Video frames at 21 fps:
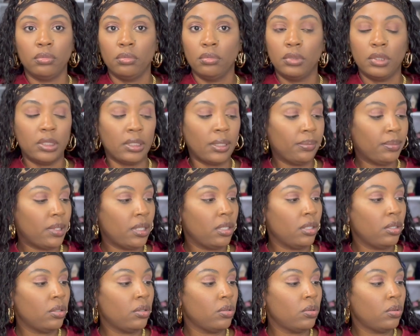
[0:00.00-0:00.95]
something
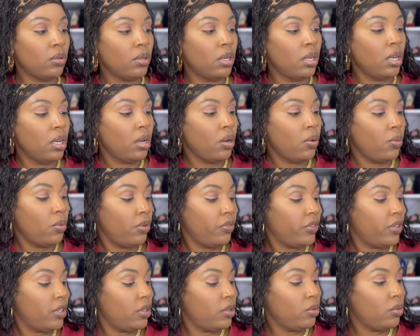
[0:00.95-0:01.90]
new. with
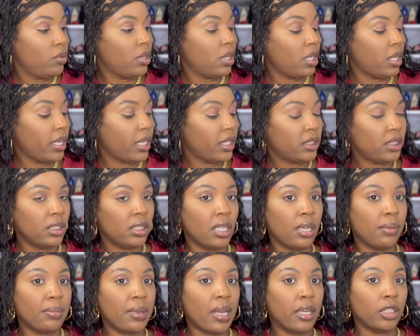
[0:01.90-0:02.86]
the new collection.
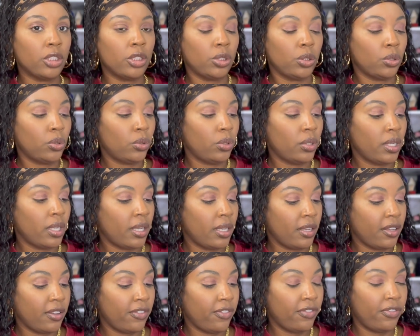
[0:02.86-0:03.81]
I'm not sure
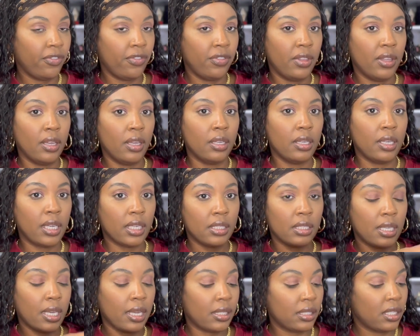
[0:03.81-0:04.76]
if the next
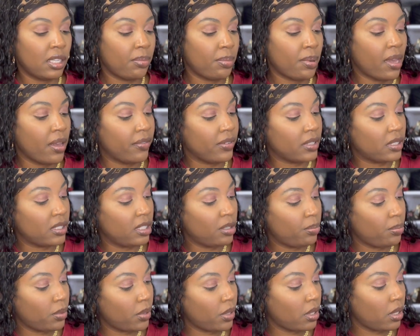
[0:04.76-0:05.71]
size up have a
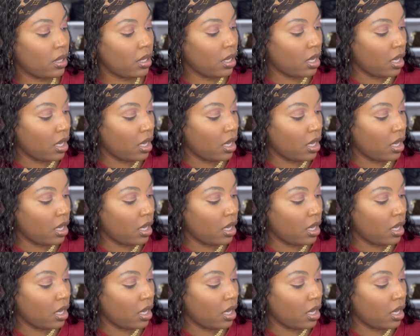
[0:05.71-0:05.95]
zipper,